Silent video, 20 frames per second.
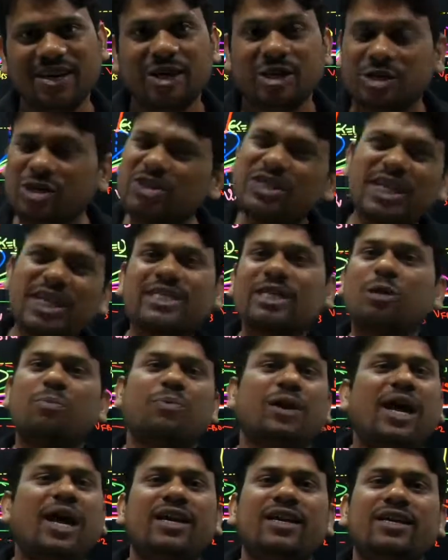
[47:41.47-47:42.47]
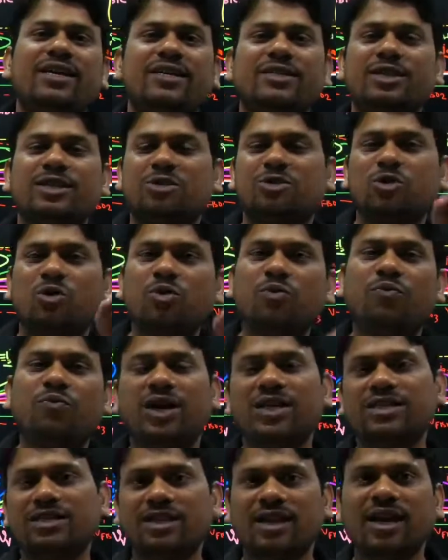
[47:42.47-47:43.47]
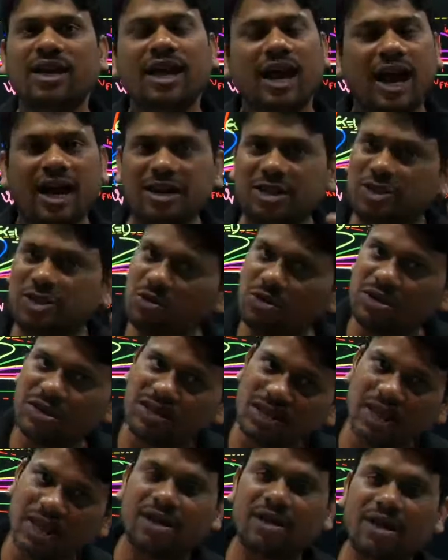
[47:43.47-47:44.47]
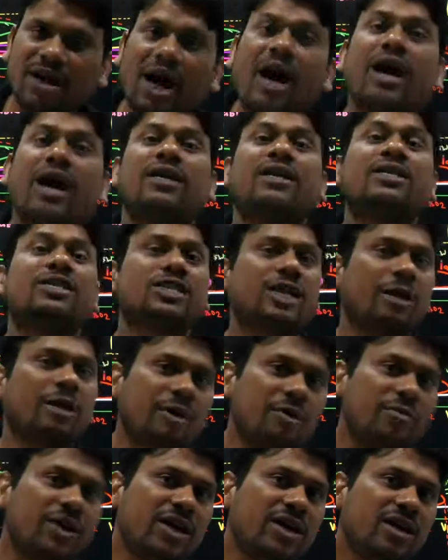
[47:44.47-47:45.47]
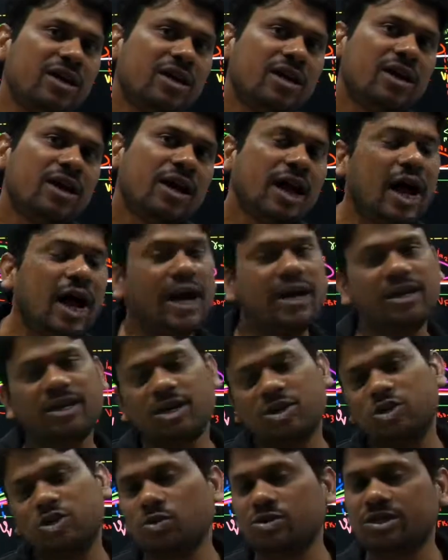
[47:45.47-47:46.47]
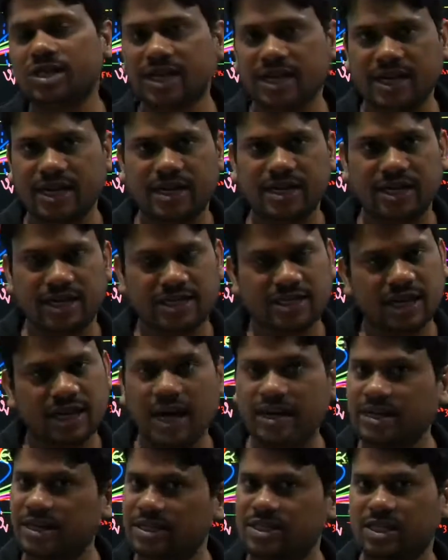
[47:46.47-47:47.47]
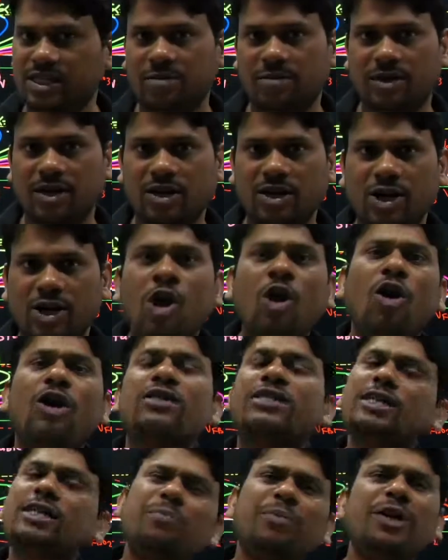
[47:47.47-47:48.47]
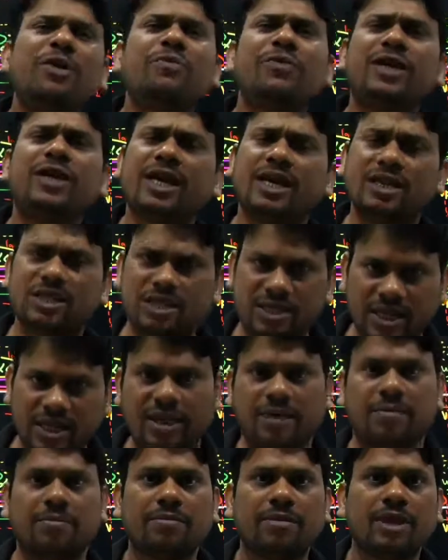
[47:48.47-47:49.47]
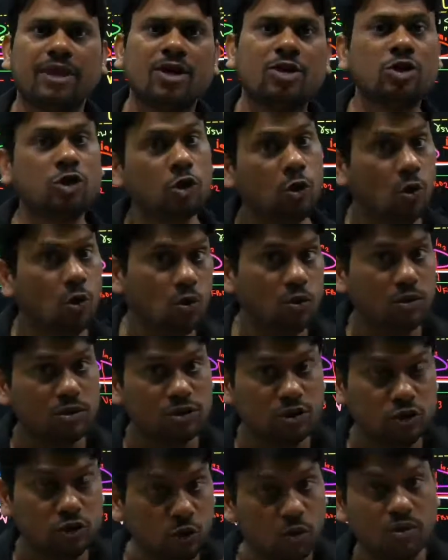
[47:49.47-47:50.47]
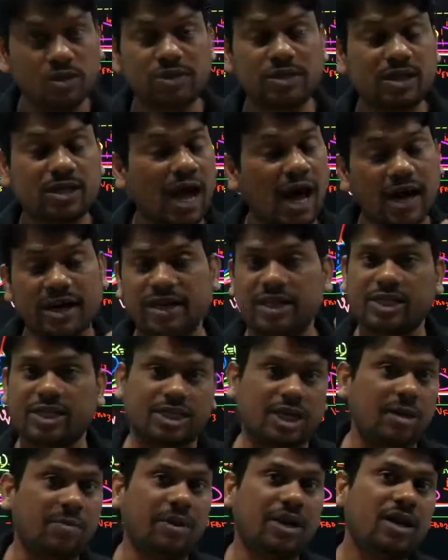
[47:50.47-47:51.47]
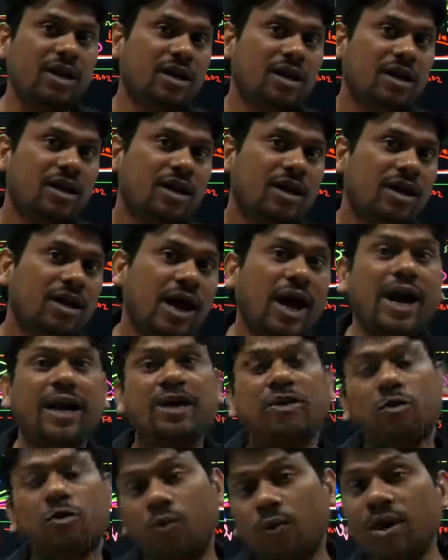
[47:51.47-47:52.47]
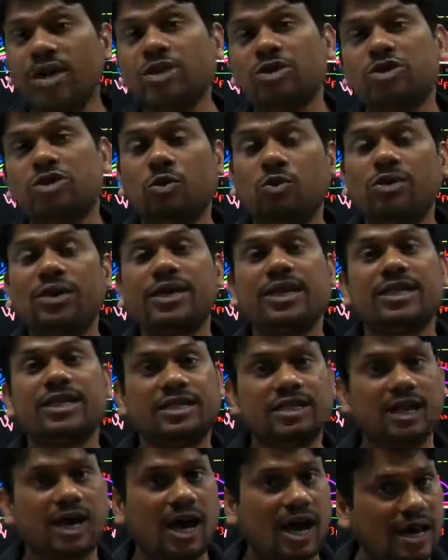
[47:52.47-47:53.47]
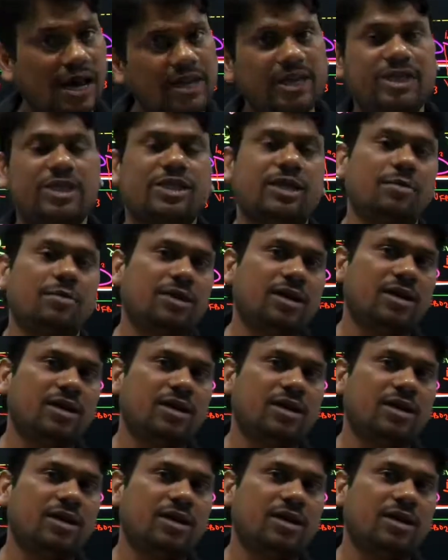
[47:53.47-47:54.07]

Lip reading: So just reply, sir, zone first and zone third are stable one and zone second is unstable. Or simply we can say two zones are stable and one zone is unstable.